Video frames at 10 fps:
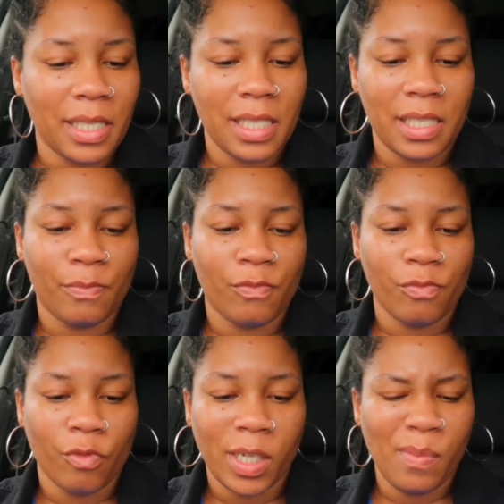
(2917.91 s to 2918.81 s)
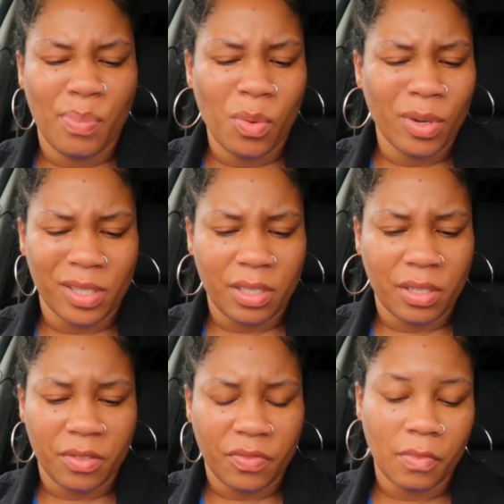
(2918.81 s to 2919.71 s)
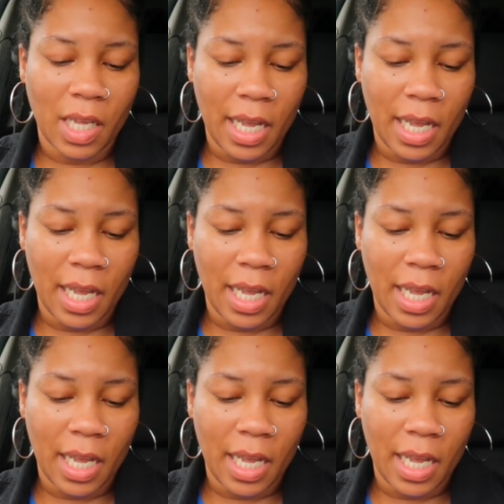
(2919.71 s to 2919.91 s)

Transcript: It's really boring stuff.